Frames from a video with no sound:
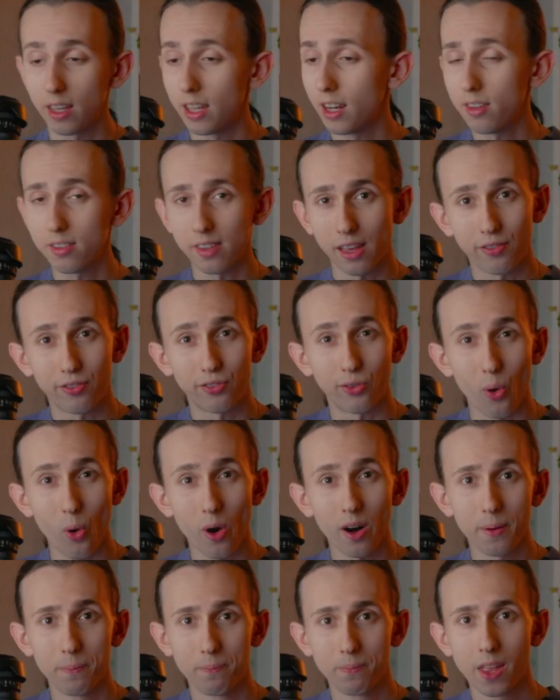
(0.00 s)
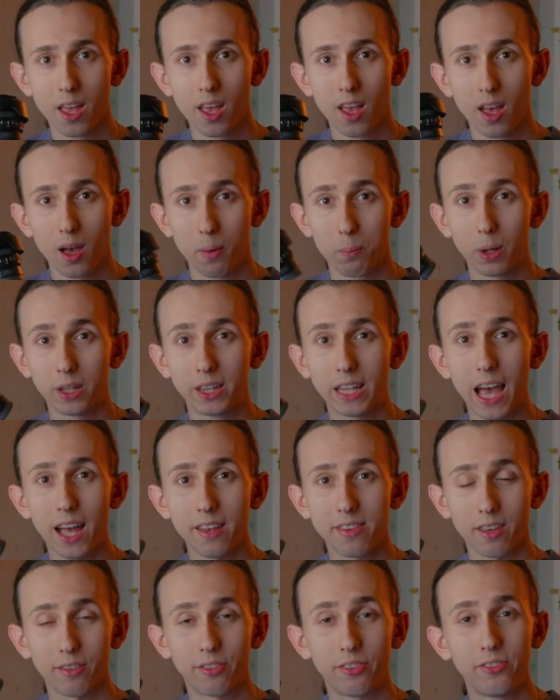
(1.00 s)
It is f4, but
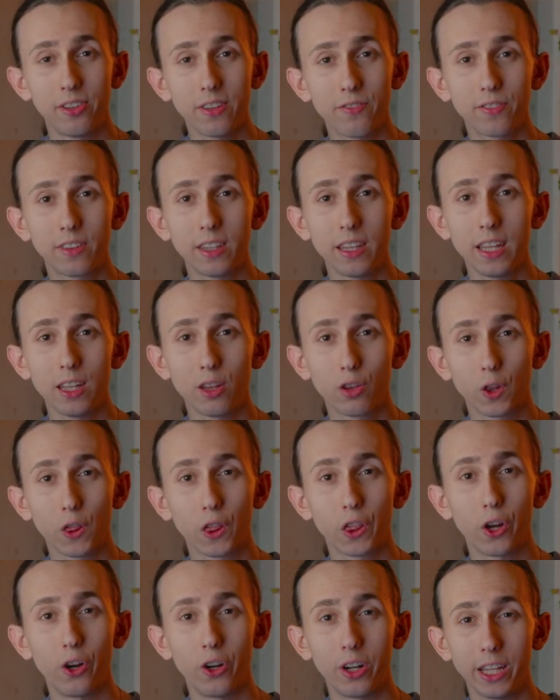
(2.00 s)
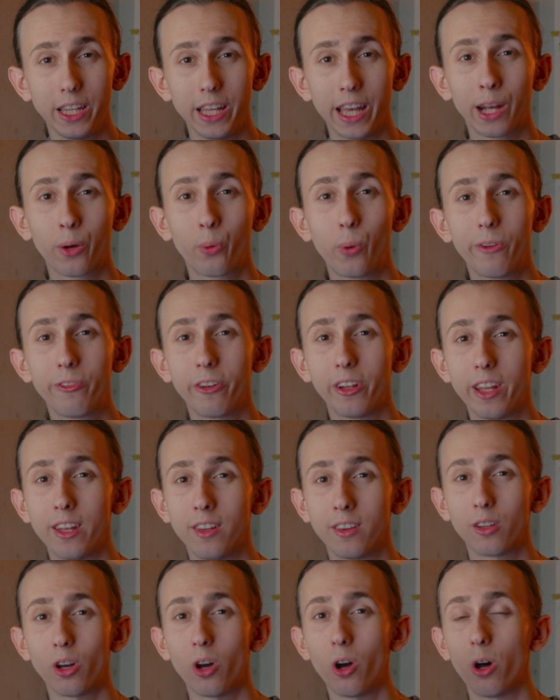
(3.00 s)
that's a 15 to 30
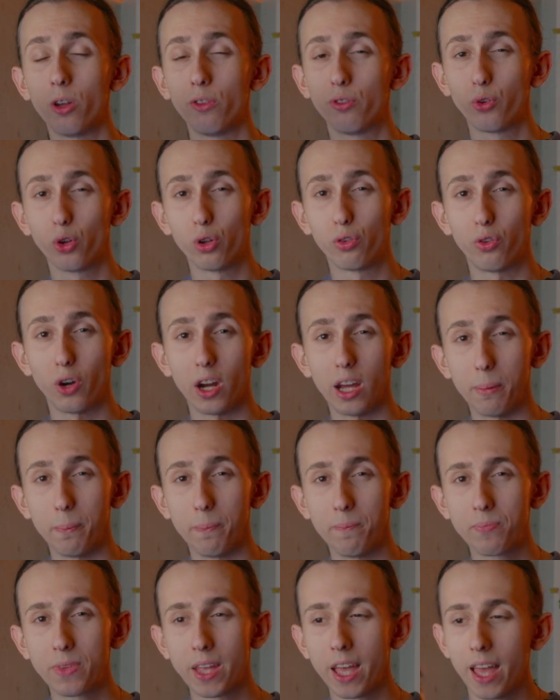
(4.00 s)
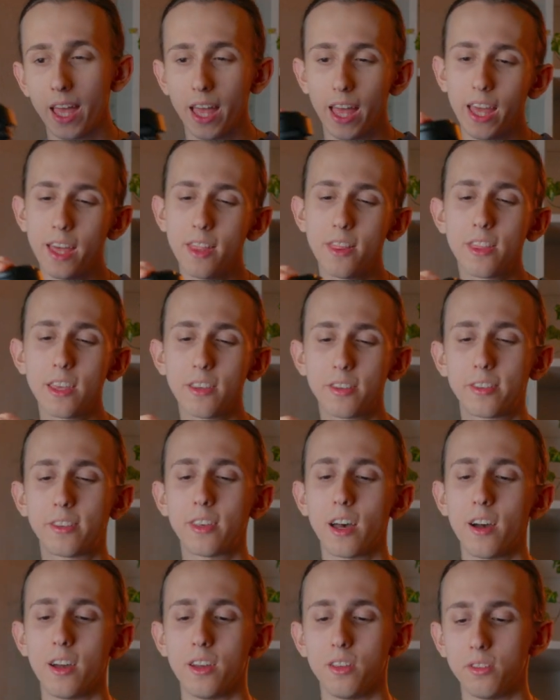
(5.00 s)
equivalent on full frame. In this
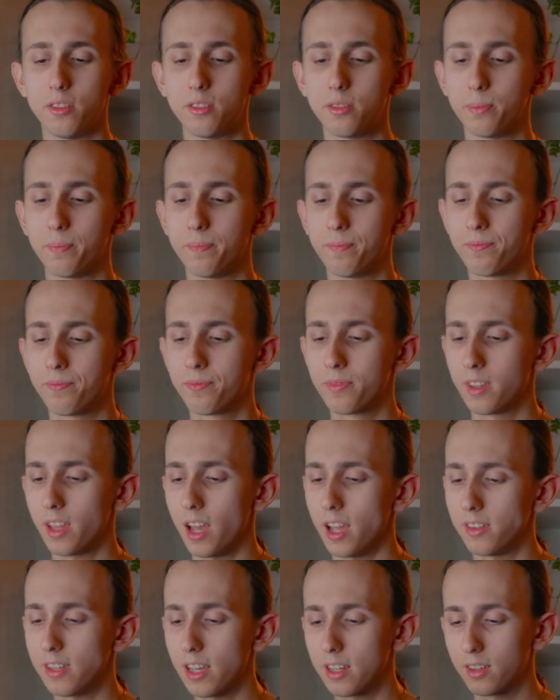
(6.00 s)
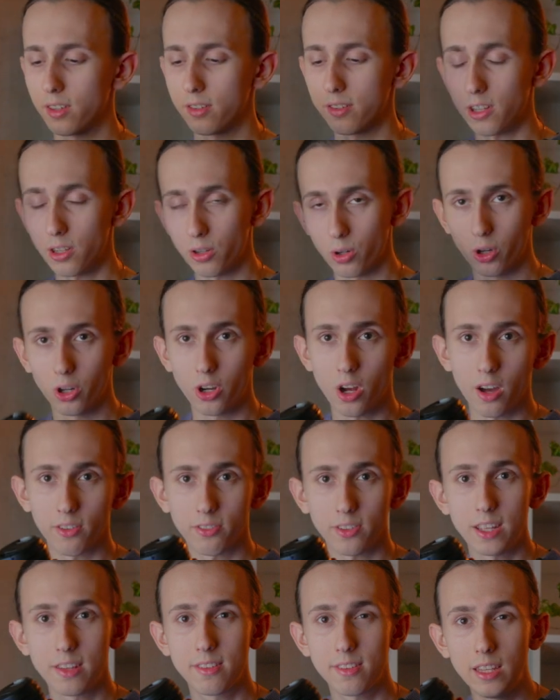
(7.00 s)
size, I take the sun hood
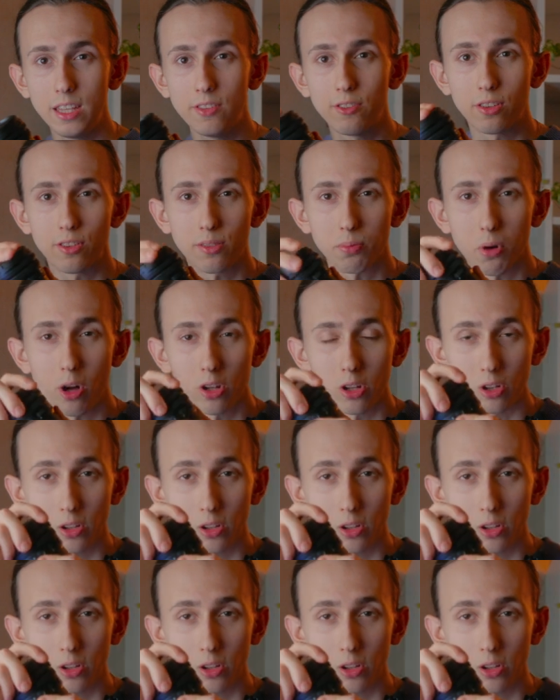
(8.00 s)
off, it's even smaller.